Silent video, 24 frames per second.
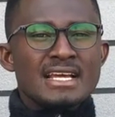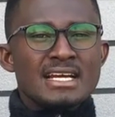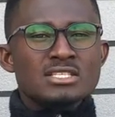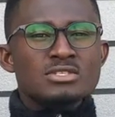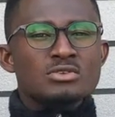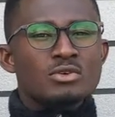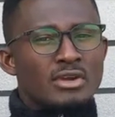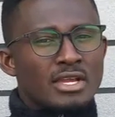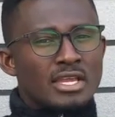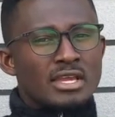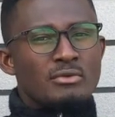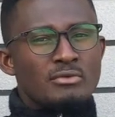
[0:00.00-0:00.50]
that,
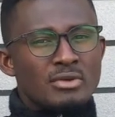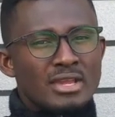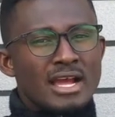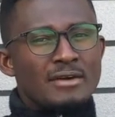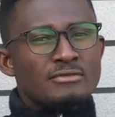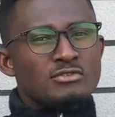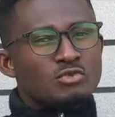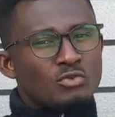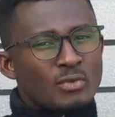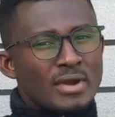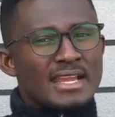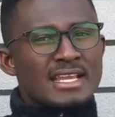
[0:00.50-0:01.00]
okay, we
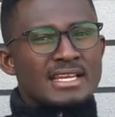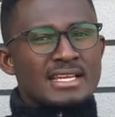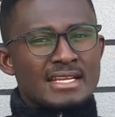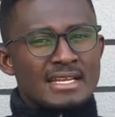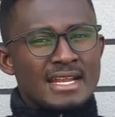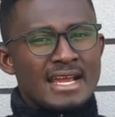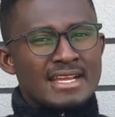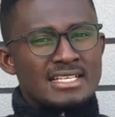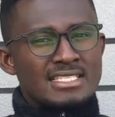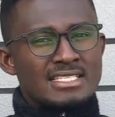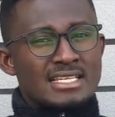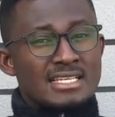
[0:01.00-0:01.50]
have to work in the
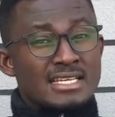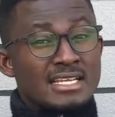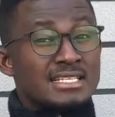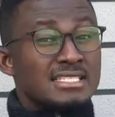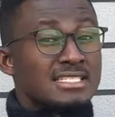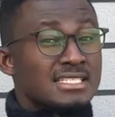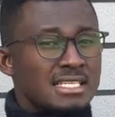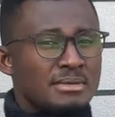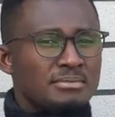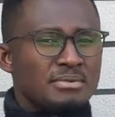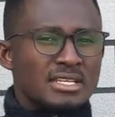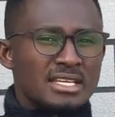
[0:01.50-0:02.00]
night and then
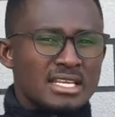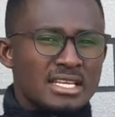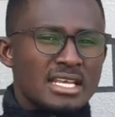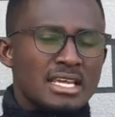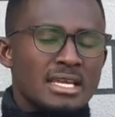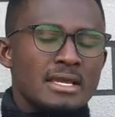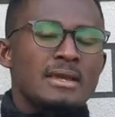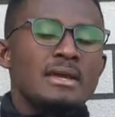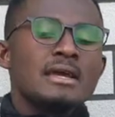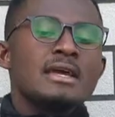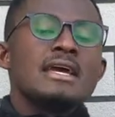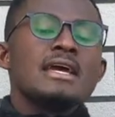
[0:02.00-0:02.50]
sleep in the
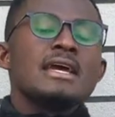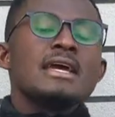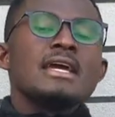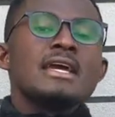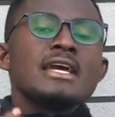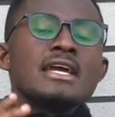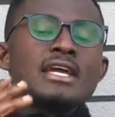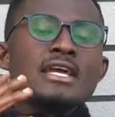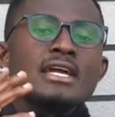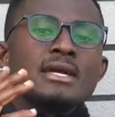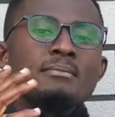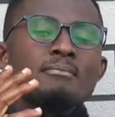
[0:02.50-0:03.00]
day.
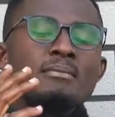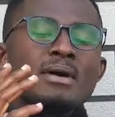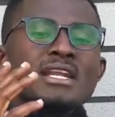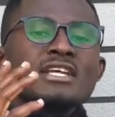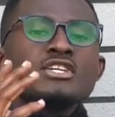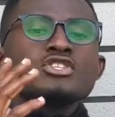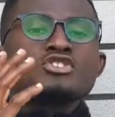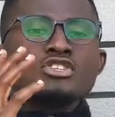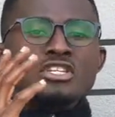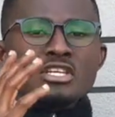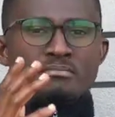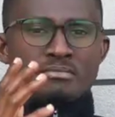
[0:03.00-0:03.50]
But
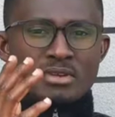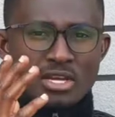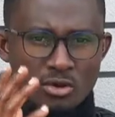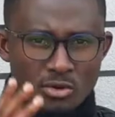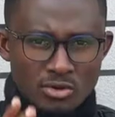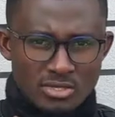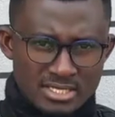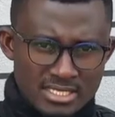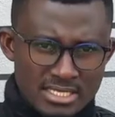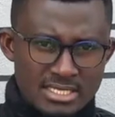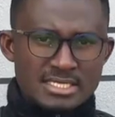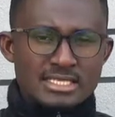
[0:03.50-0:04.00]
it shouldn't be
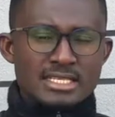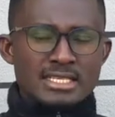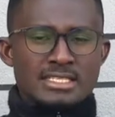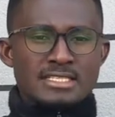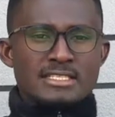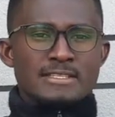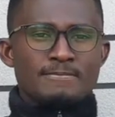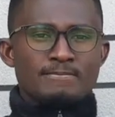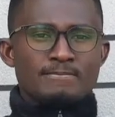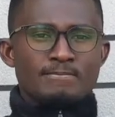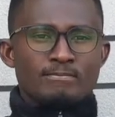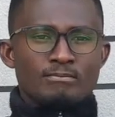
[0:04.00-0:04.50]

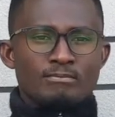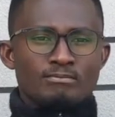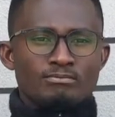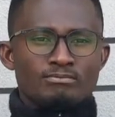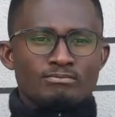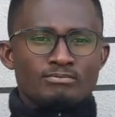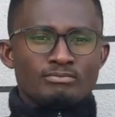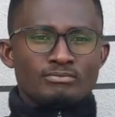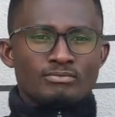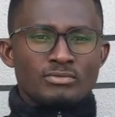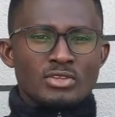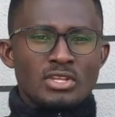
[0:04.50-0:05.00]
consistent.
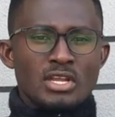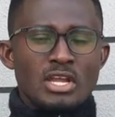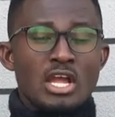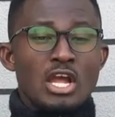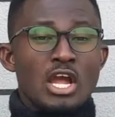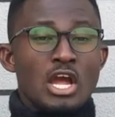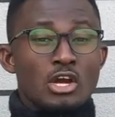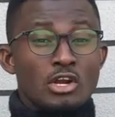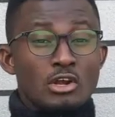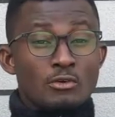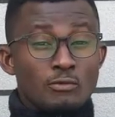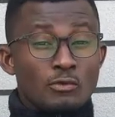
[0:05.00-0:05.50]

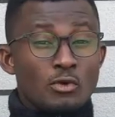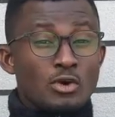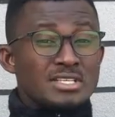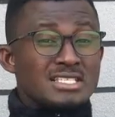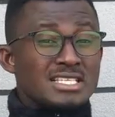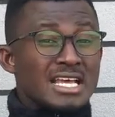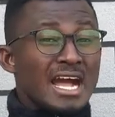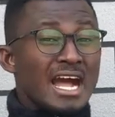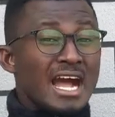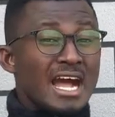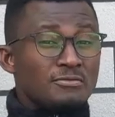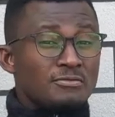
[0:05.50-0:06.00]
And of course,
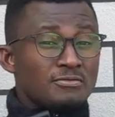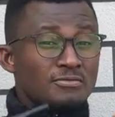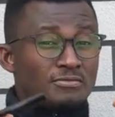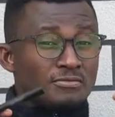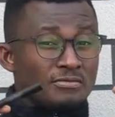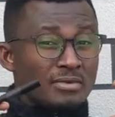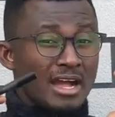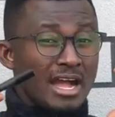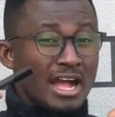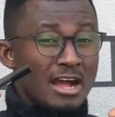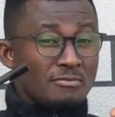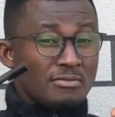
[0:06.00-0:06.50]
I have
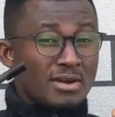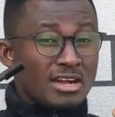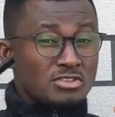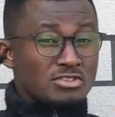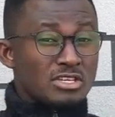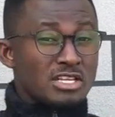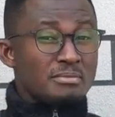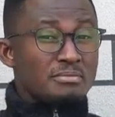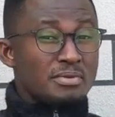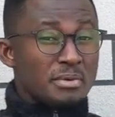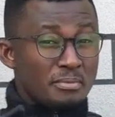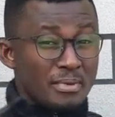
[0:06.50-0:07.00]

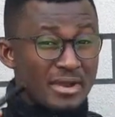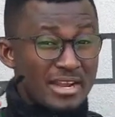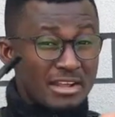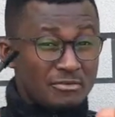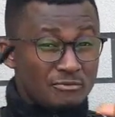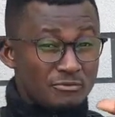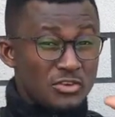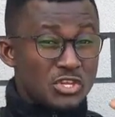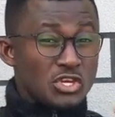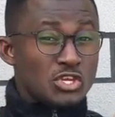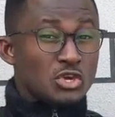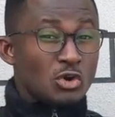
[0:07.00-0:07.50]
actually prepared
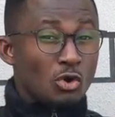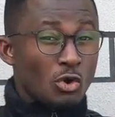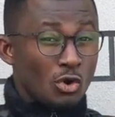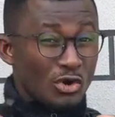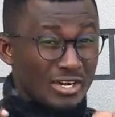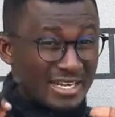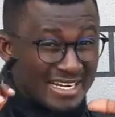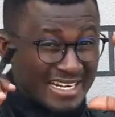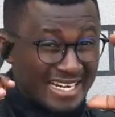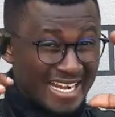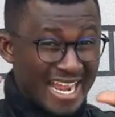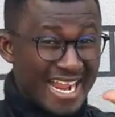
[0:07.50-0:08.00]
a video
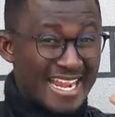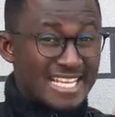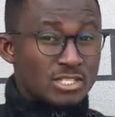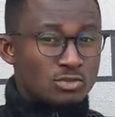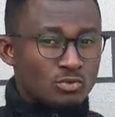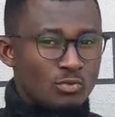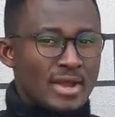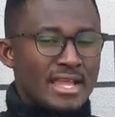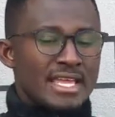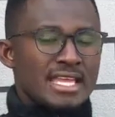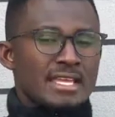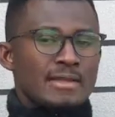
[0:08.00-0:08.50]
on night
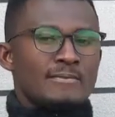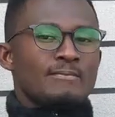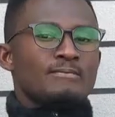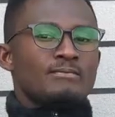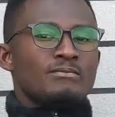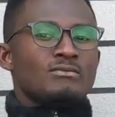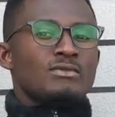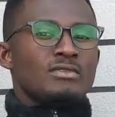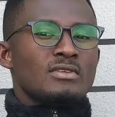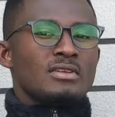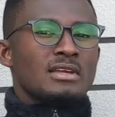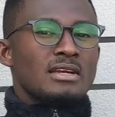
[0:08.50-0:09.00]
work,
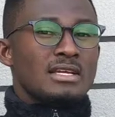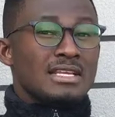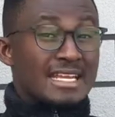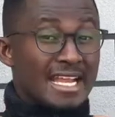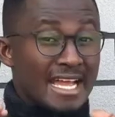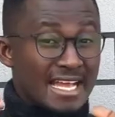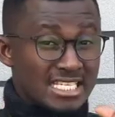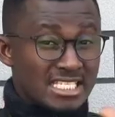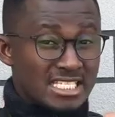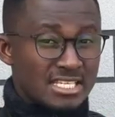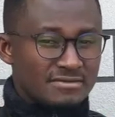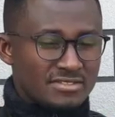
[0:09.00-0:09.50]

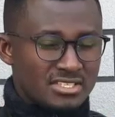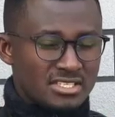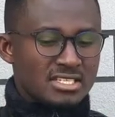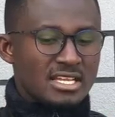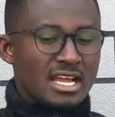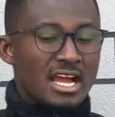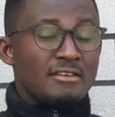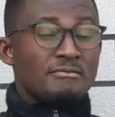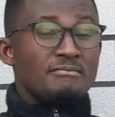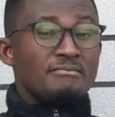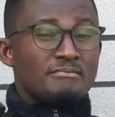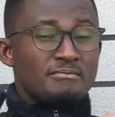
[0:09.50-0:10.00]
night shift.
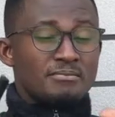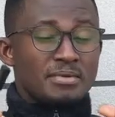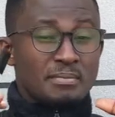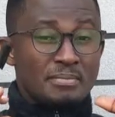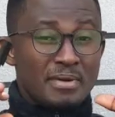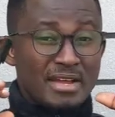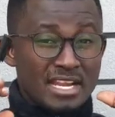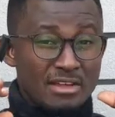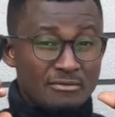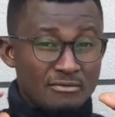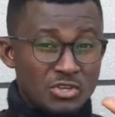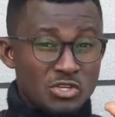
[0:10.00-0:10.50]
I've
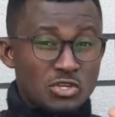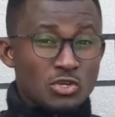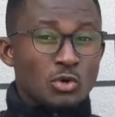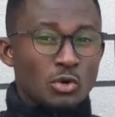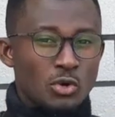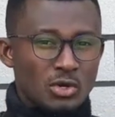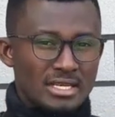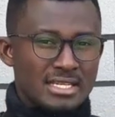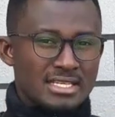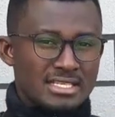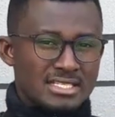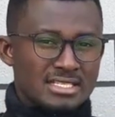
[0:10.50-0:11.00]
prepared a
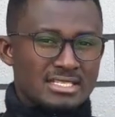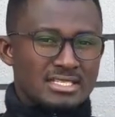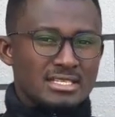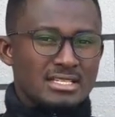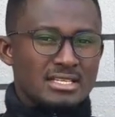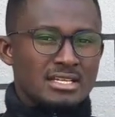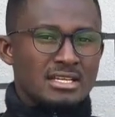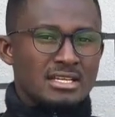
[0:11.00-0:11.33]
video on it.